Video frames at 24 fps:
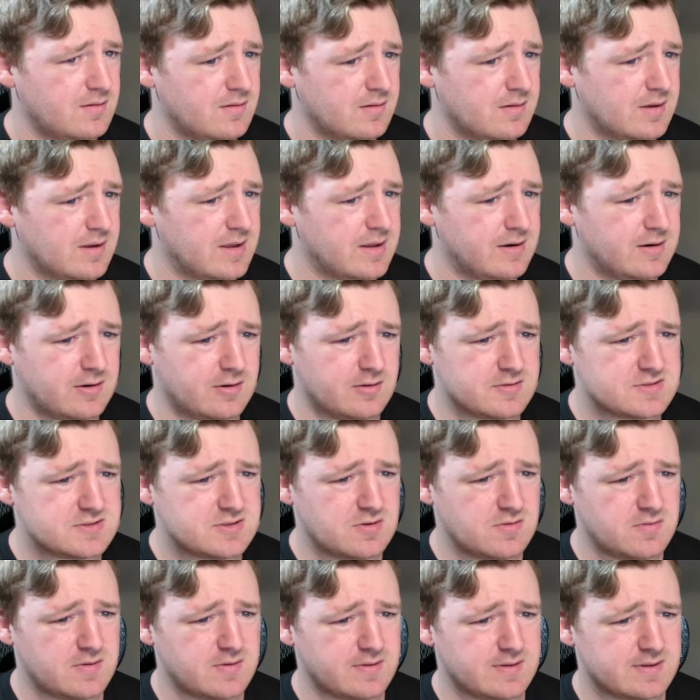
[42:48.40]
I don't know. It's
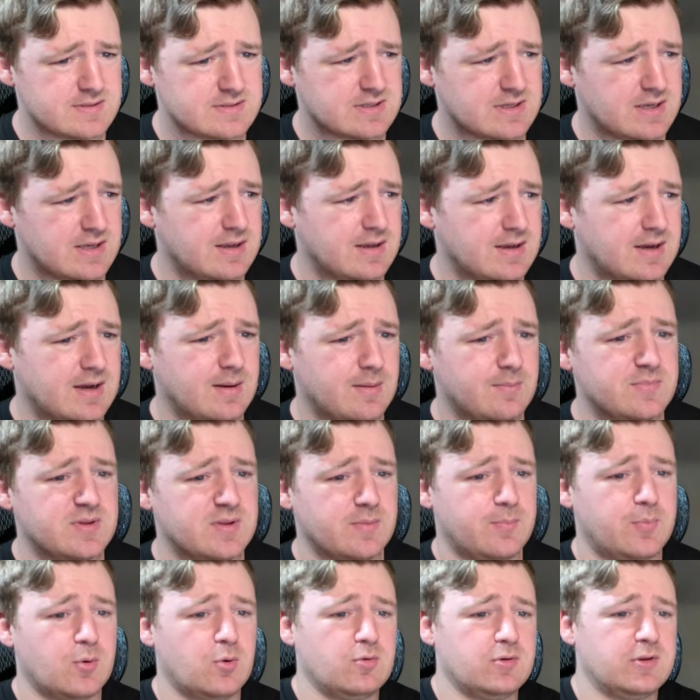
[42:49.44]
too early to say. Um, the
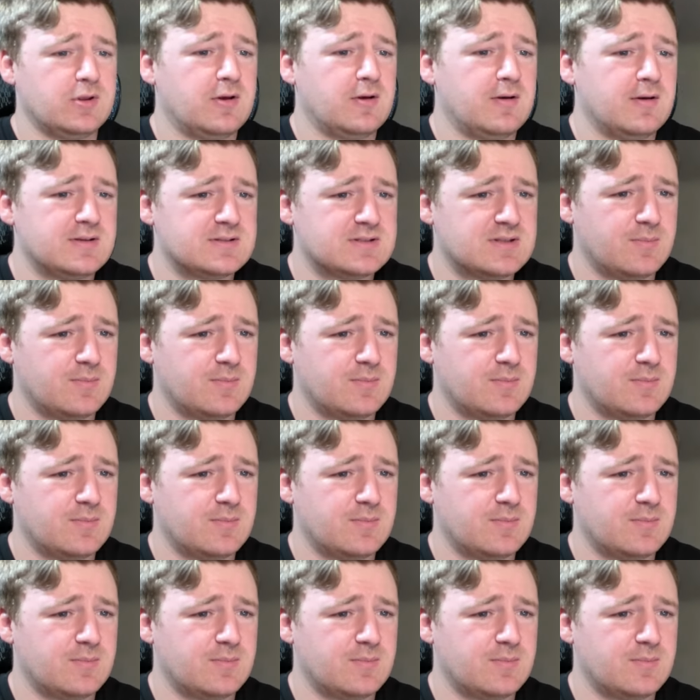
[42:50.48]
Bulldogs.